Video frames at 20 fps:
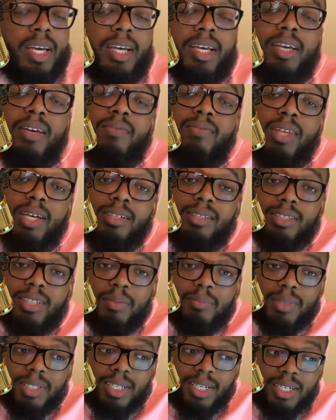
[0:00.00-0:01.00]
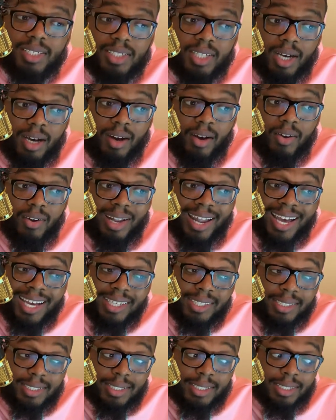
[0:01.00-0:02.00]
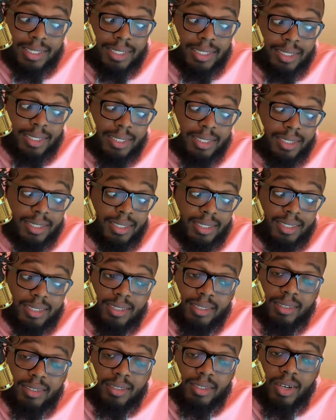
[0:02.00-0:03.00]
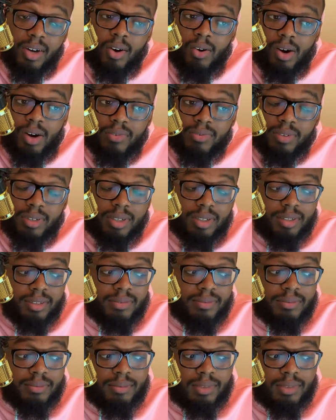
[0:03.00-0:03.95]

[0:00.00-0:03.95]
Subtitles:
if that's something that y'all like to go off of,